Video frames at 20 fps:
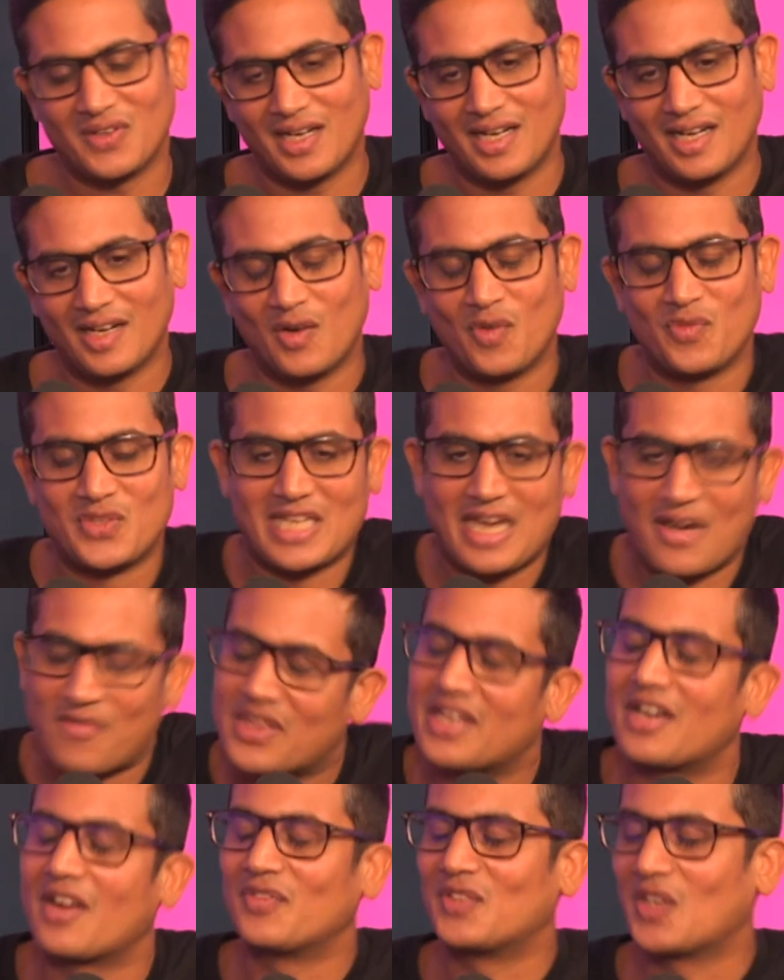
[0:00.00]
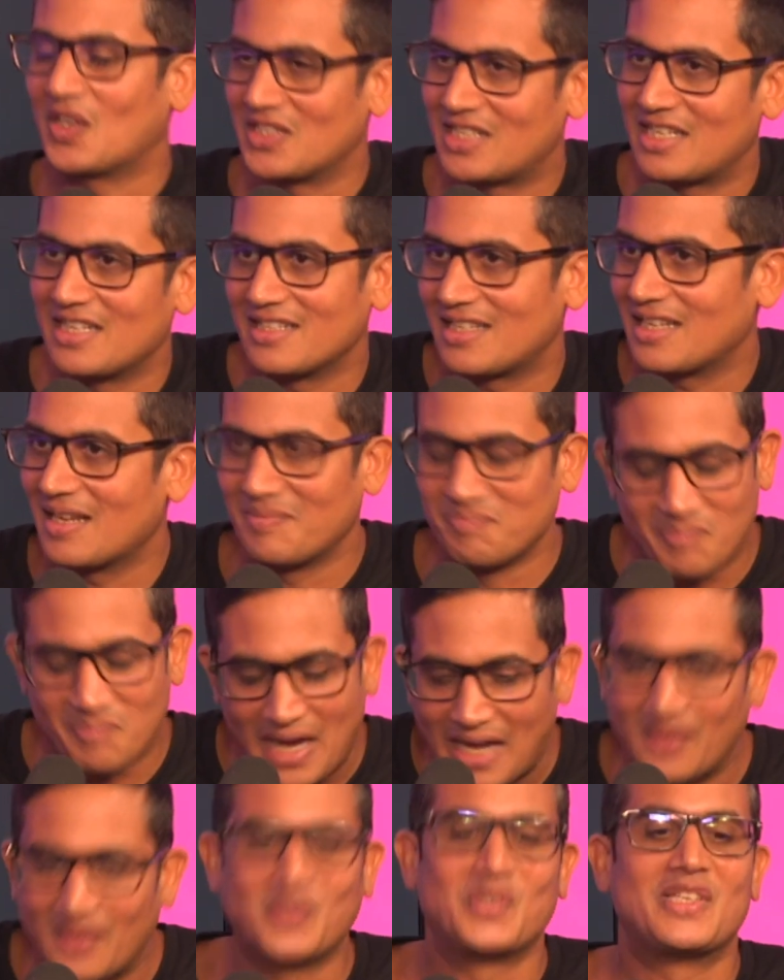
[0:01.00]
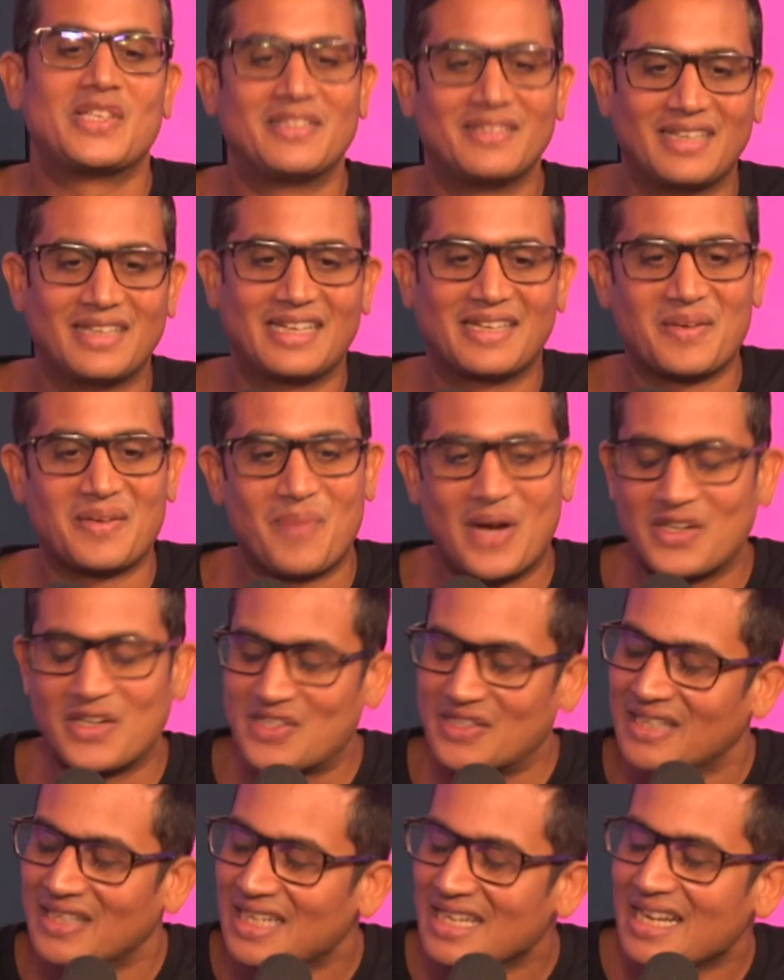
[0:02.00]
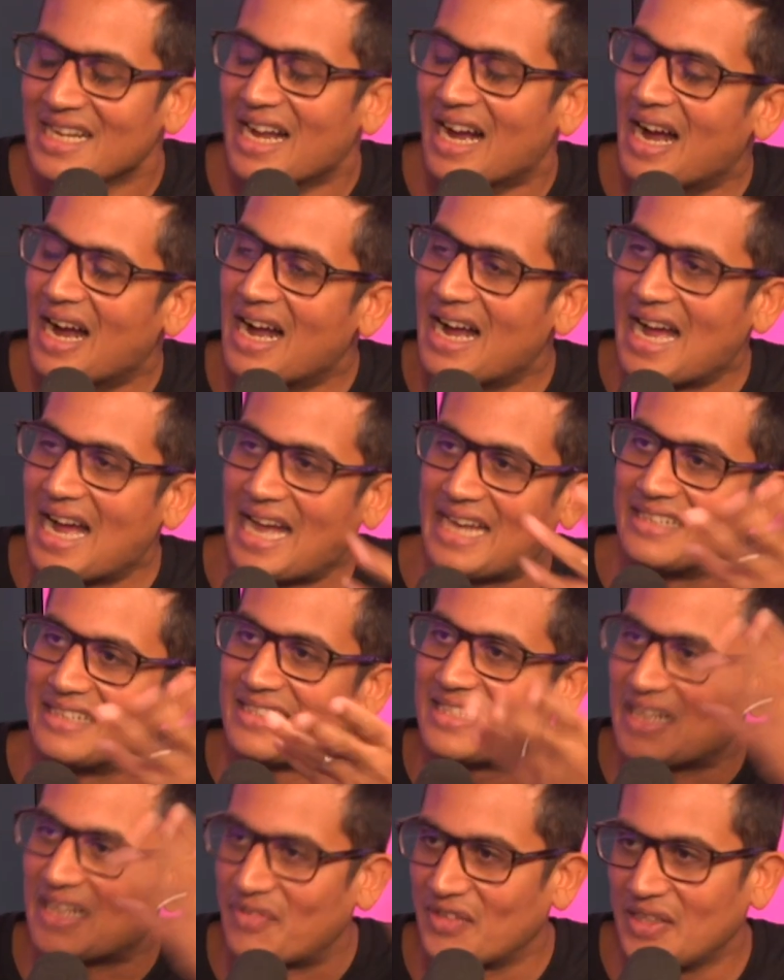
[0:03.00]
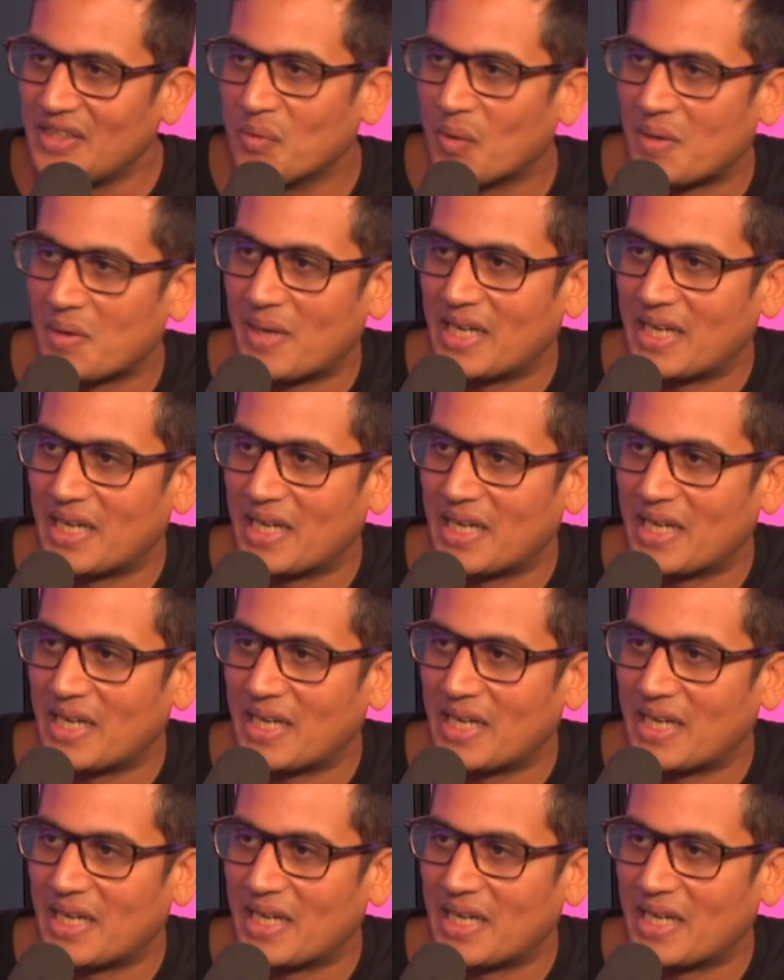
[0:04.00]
Obviously, everything I've done since then pales in comparison. And Stephanie, what about